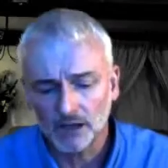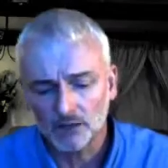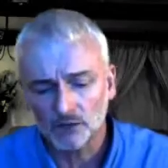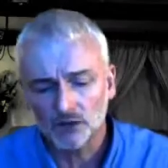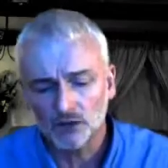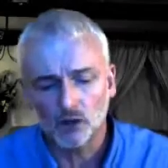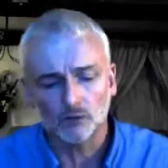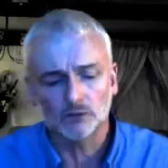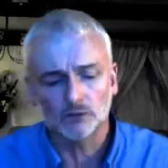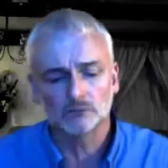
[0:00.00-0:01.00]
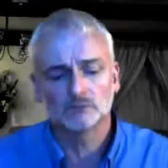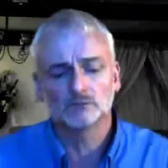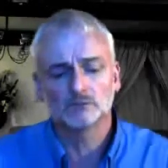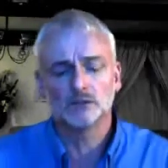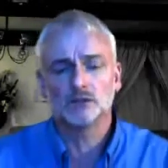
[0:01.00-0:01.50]
And as a result,
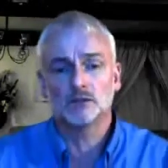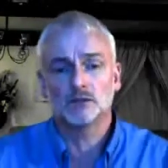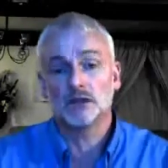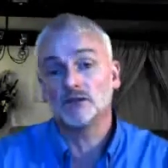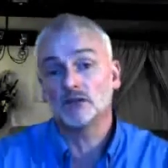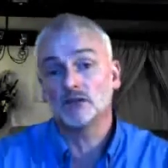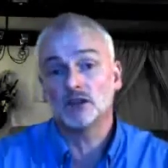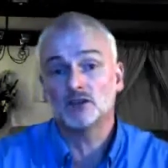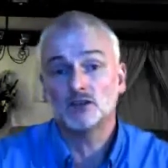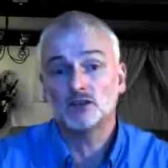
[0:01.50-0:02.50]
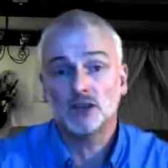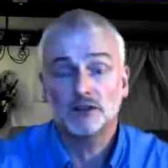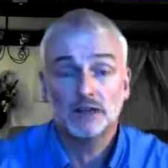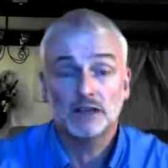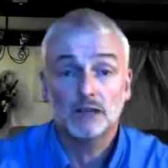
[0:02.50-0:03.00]
you'd think with every registered
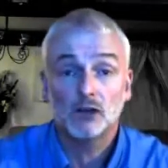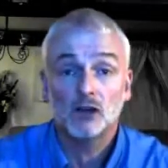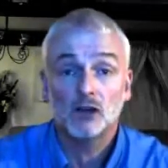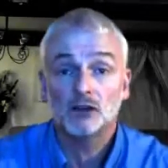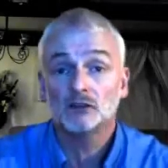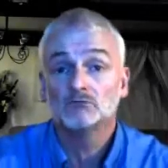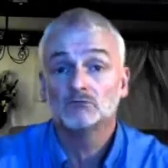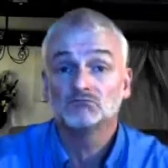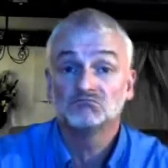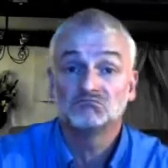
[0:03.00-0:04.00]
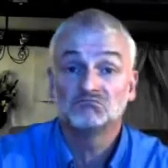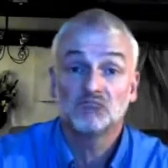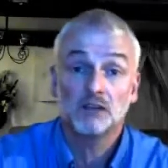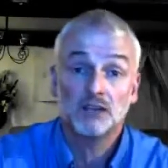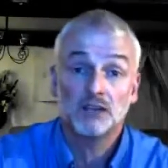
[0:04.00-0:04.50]
charity they rely on
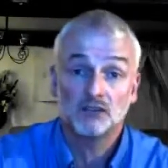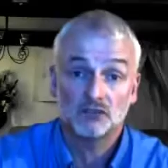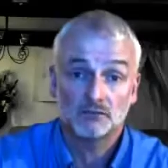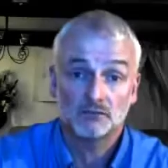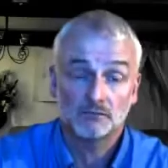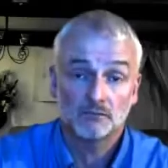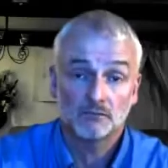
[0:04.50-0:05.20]
donations.